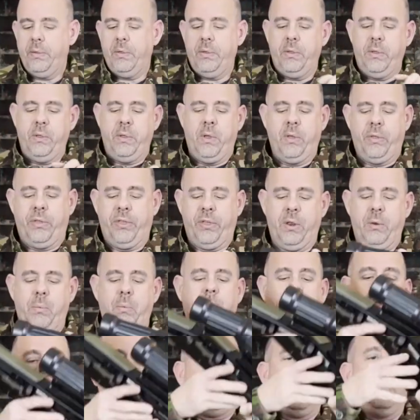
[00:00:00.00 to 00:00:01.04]
The other thing
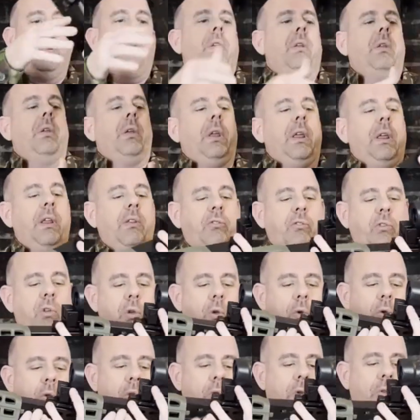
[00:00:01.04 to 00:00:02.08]
with the gun is
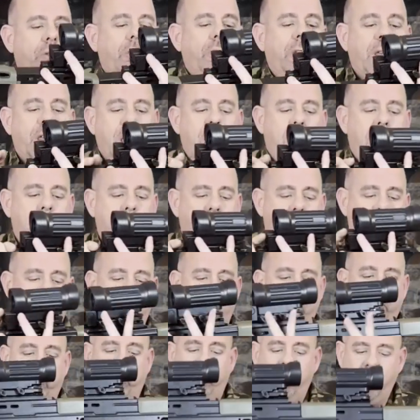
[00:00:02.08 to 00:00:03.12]
on the
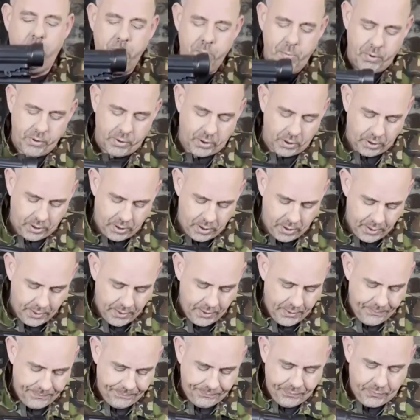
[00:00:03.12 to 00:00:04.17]
L2 model
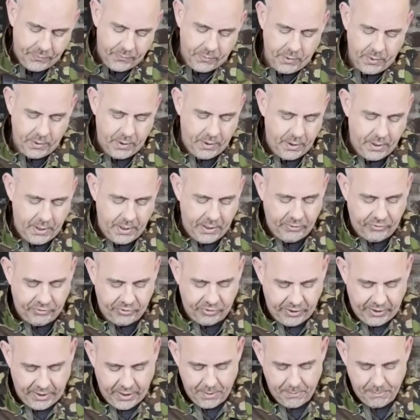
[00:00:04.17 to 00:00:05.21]
is
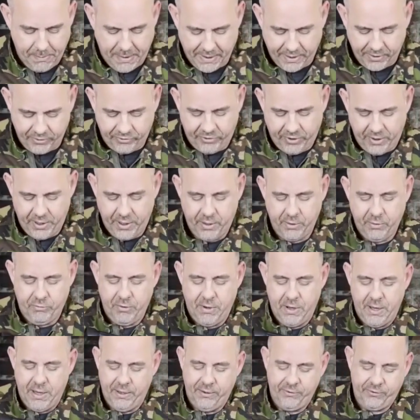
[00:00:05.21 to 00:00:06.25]
the magazine
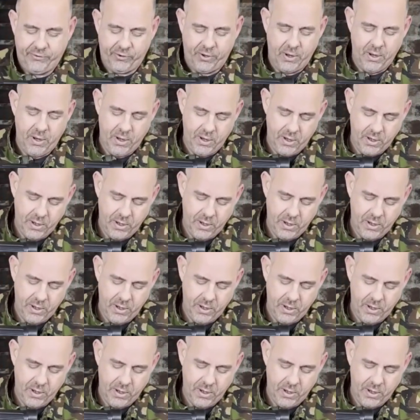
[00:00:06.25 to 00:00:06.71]
release